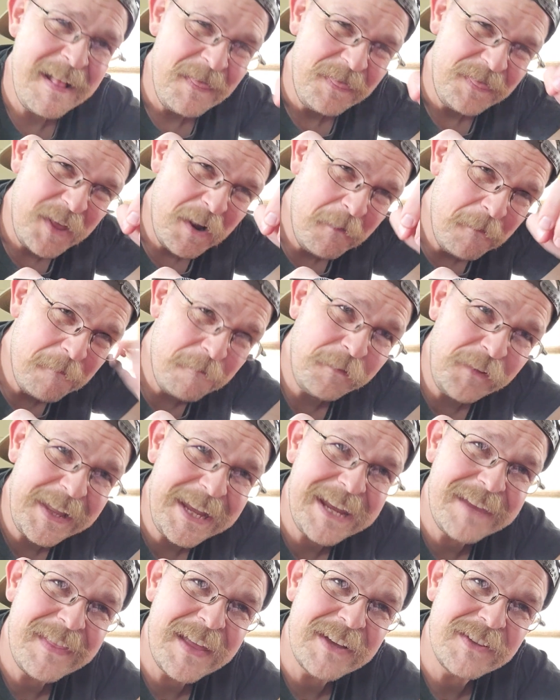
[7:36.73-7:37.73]
they're
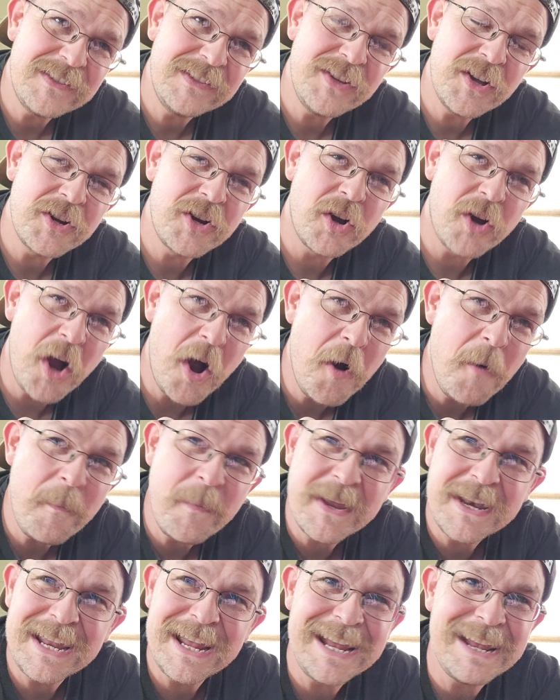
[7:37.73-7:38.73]
flicking that sucker
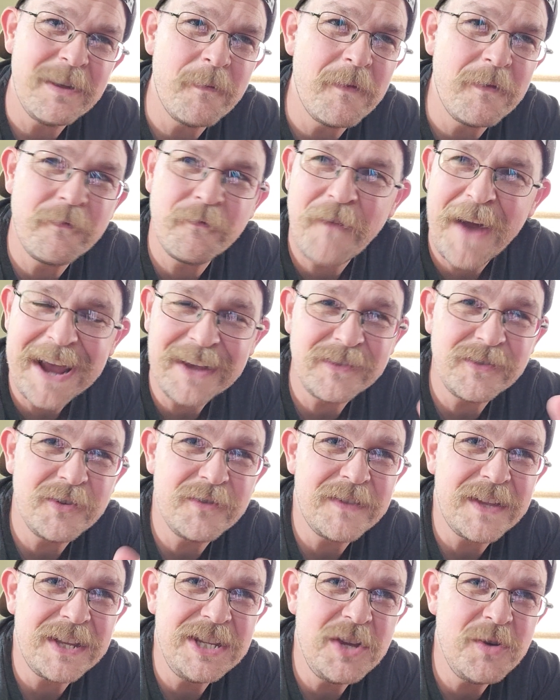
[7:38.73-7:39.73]
open faster
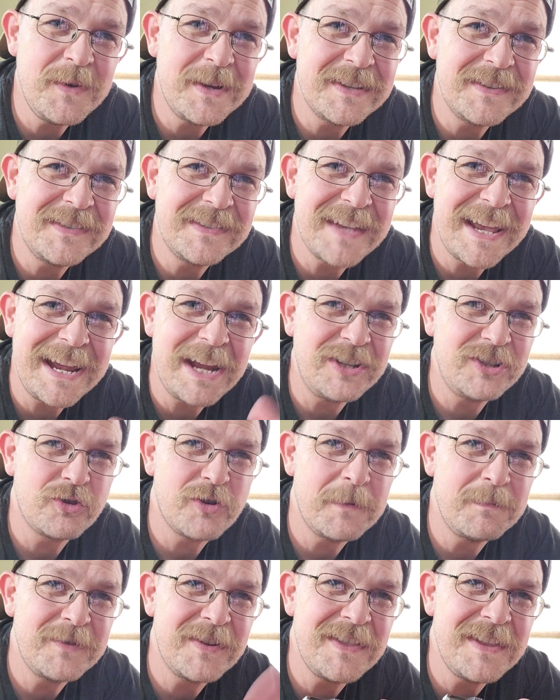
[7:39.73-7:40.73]
than you can say
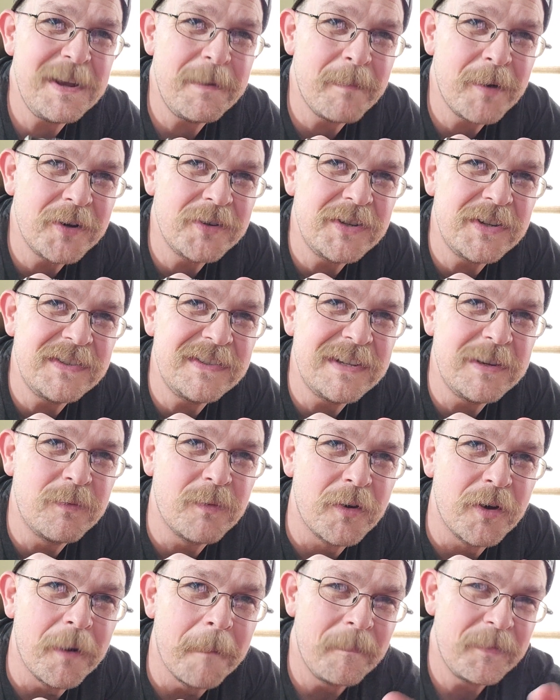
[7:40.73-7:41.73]
trip to the emergency
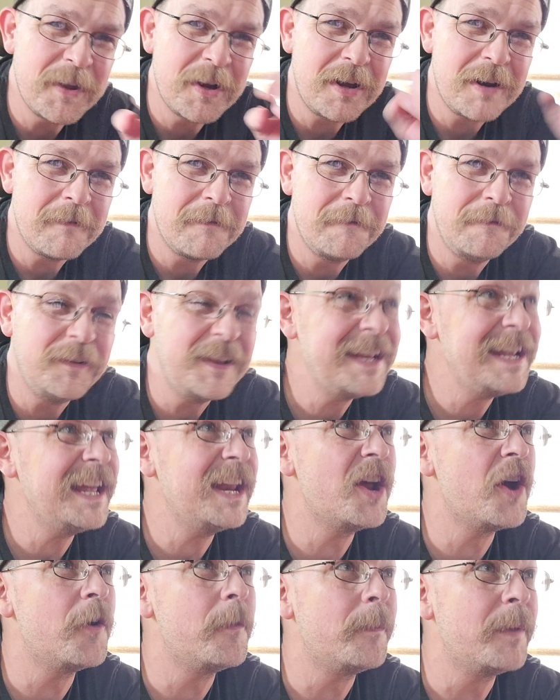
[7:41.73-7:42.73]
room. They're going to flick it
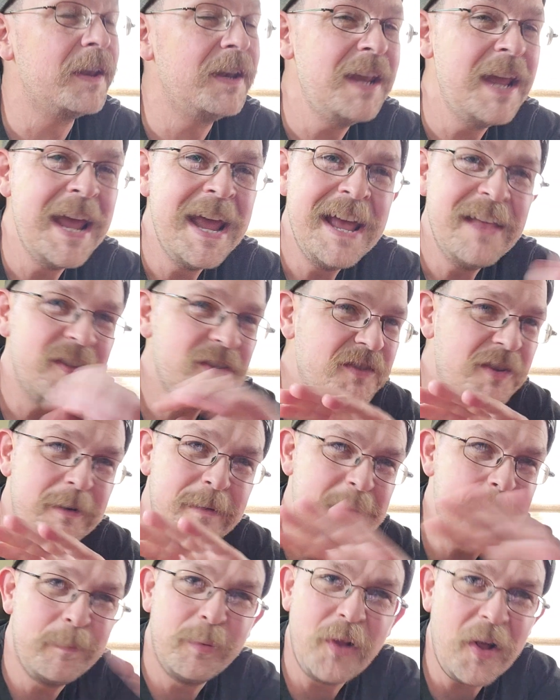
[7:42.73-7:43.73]
open. There's going
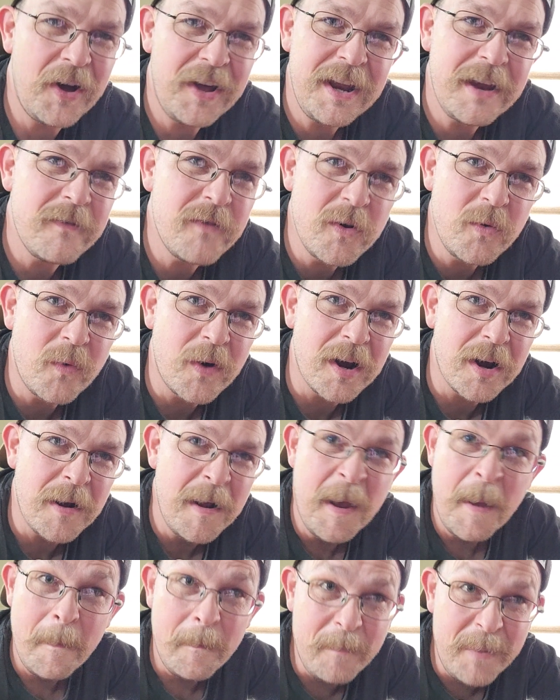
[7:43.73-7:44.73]
to be blood everywhere.
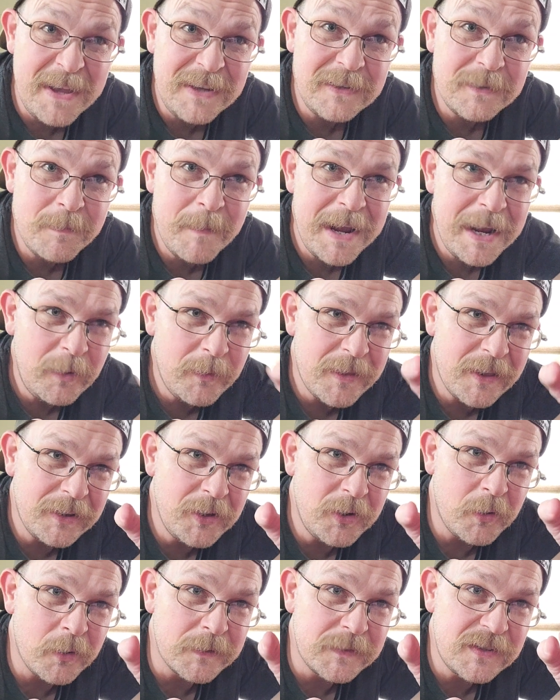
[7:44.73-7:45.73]
Benchmade with the
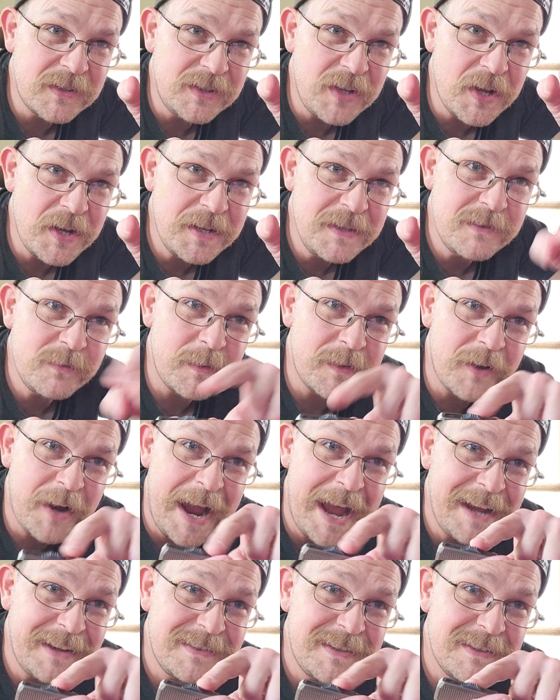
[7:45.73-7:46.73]
little studs with their
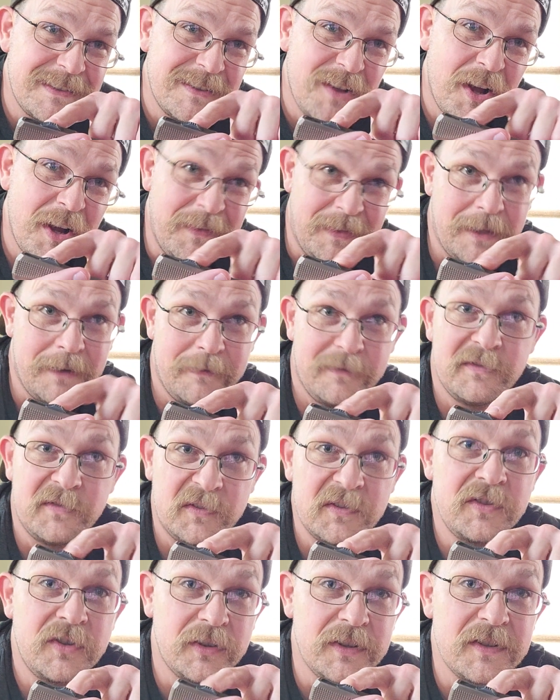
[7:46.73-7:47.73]
axis lock that
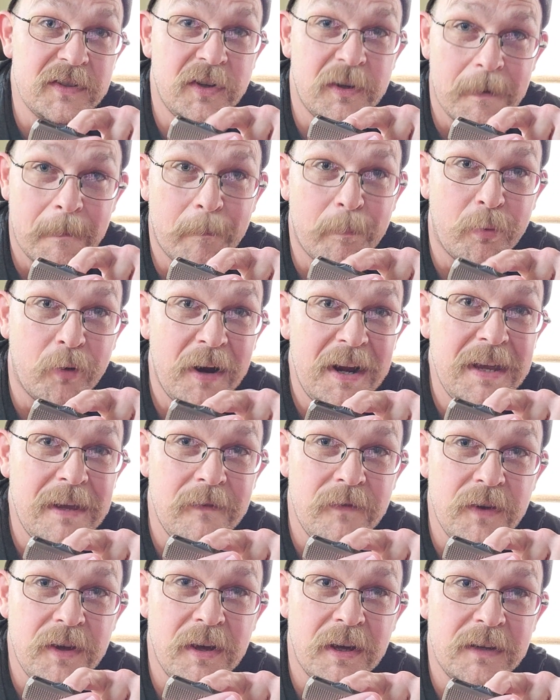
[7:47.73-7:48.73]
eventually is going to break
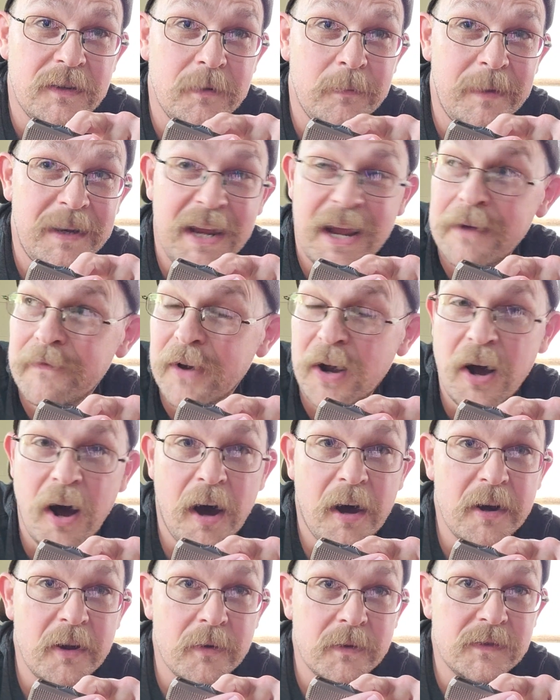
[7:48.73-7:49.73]
if you cut too many
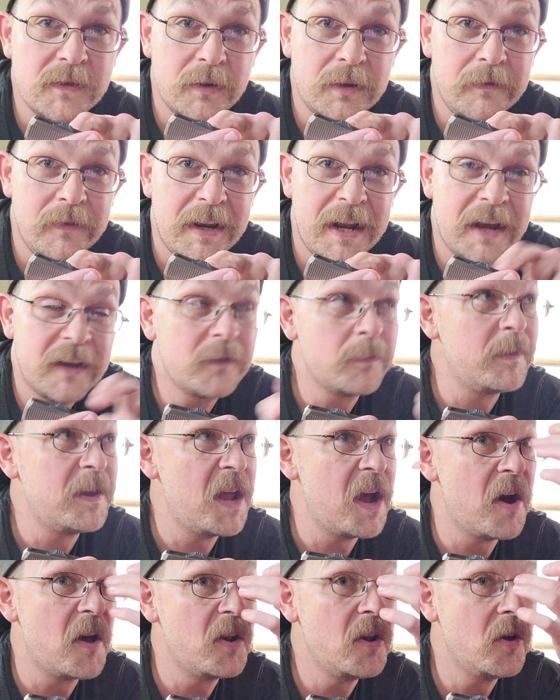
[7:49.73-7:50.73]
avocados. Don't even ask me
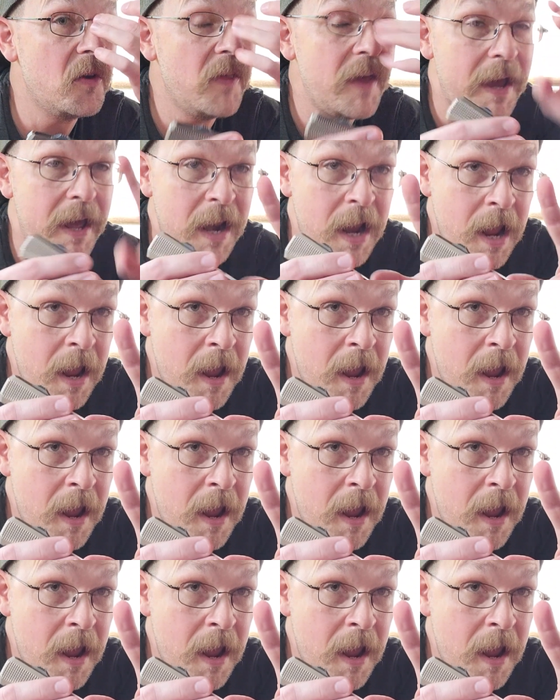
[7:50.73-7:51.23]
how I know that.